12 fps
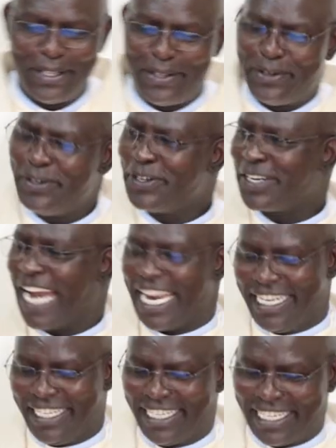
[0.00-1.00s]
through
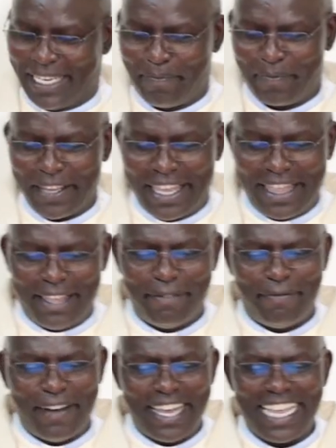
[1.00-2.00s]
Christ, the
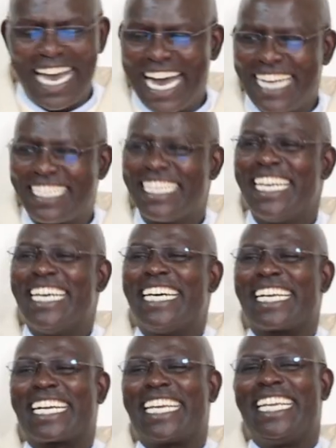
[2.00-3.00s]
Father has
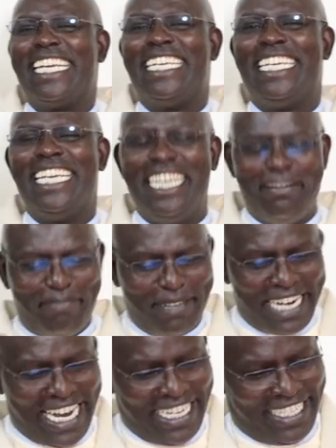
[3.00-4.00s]

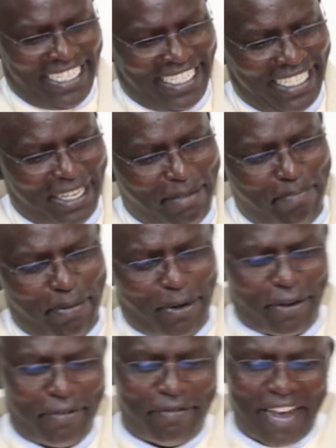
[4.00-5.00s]
redeemed us,
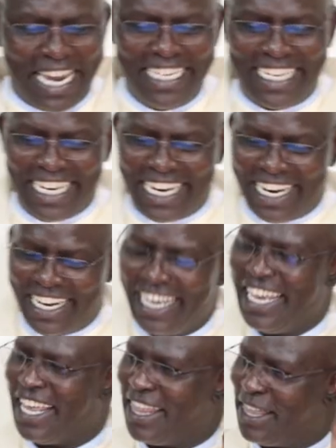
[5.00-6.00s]

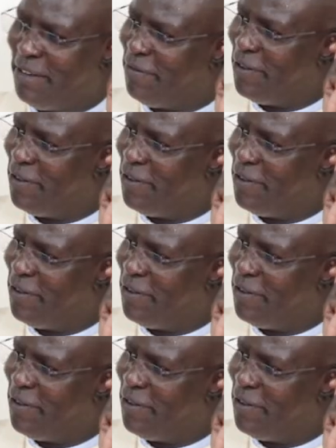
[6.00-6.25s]
providing the